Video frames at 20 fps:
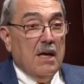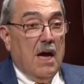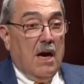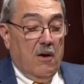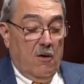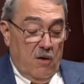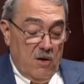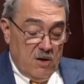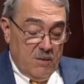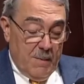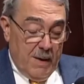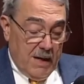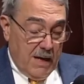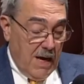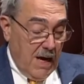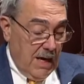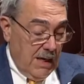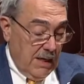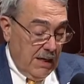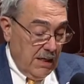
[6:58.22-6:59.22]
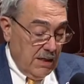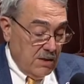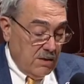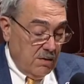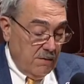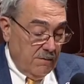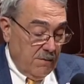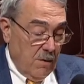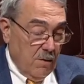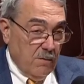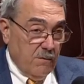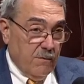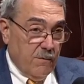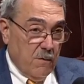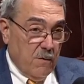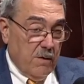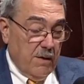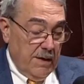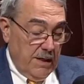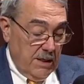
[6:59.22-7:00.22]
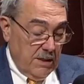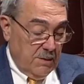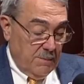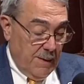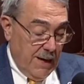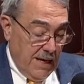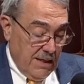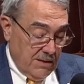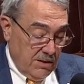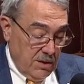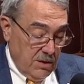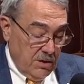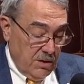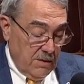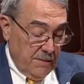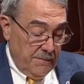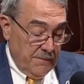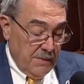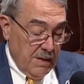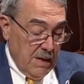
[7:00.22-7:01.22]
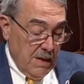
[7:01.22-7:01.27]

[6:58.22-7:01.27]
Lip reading: I urge my colleagues to vote for its passage.